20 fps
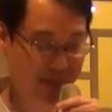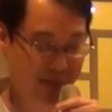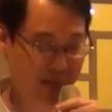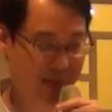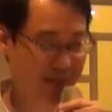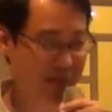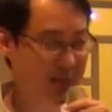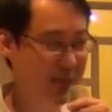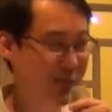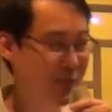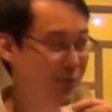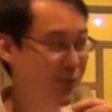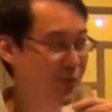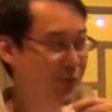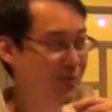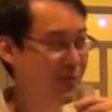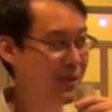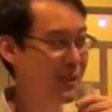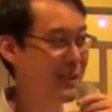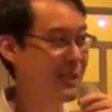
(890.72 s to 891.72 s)
so this
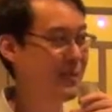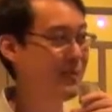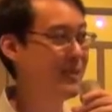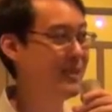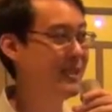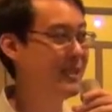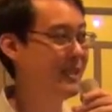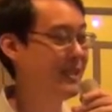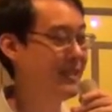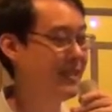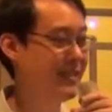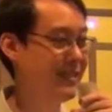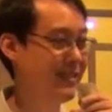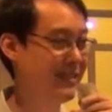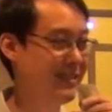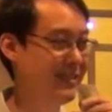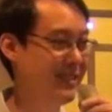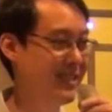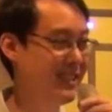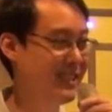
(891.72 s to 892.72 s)
wolf must be
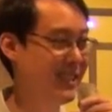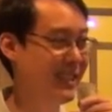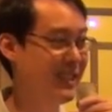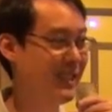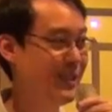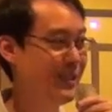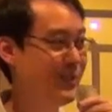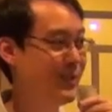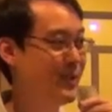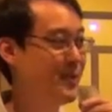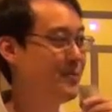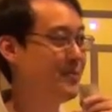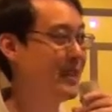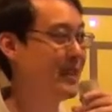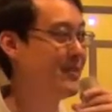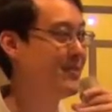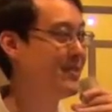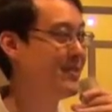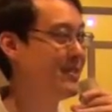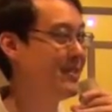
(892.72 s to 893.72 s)
a sign from
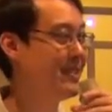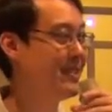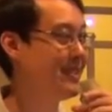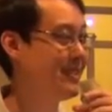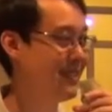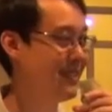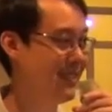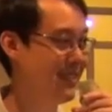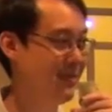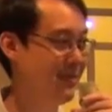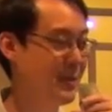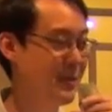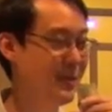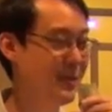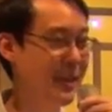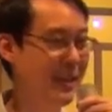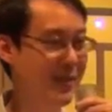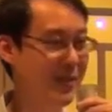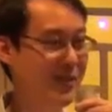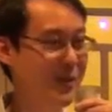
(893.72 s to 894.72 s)
heaven.
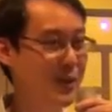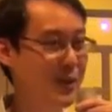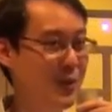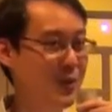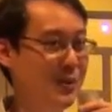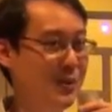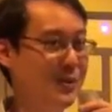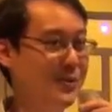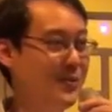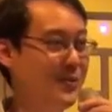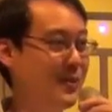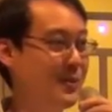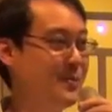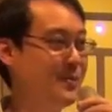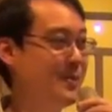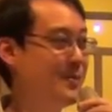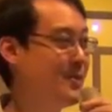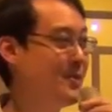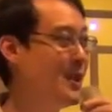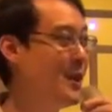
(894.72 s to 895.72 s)
Maybe heaven took the
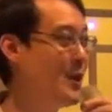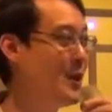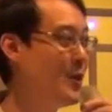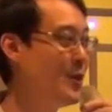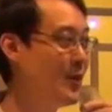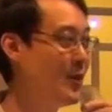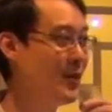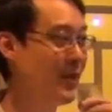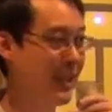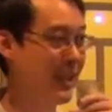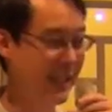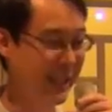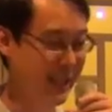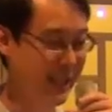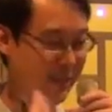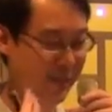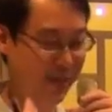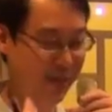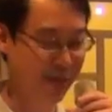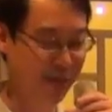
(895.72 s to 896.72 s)
form of wolf and
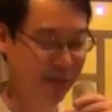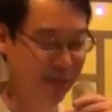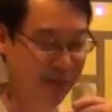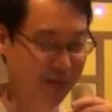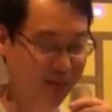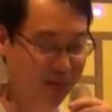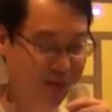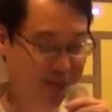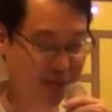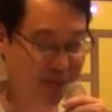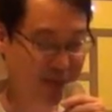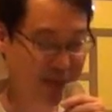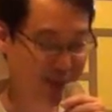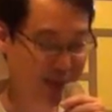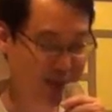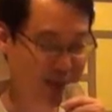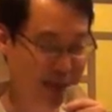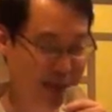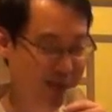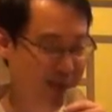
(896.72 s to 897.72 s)
came here to look for me,
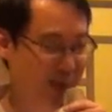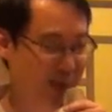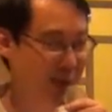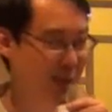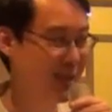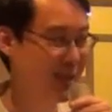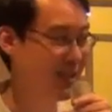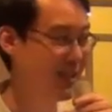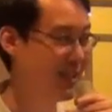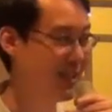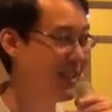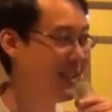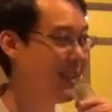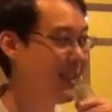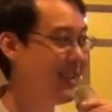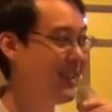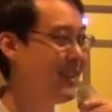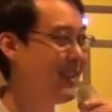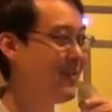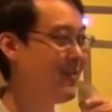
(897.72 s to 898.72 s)
so I'm gonna
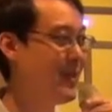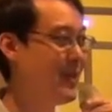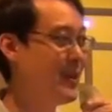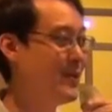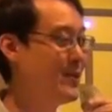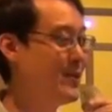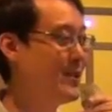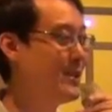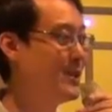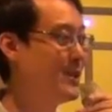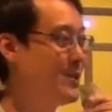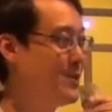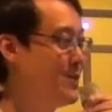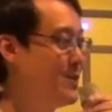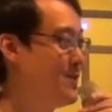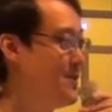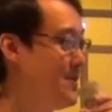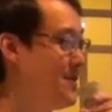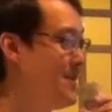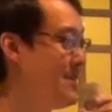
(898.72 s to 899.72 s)
marry the wolf.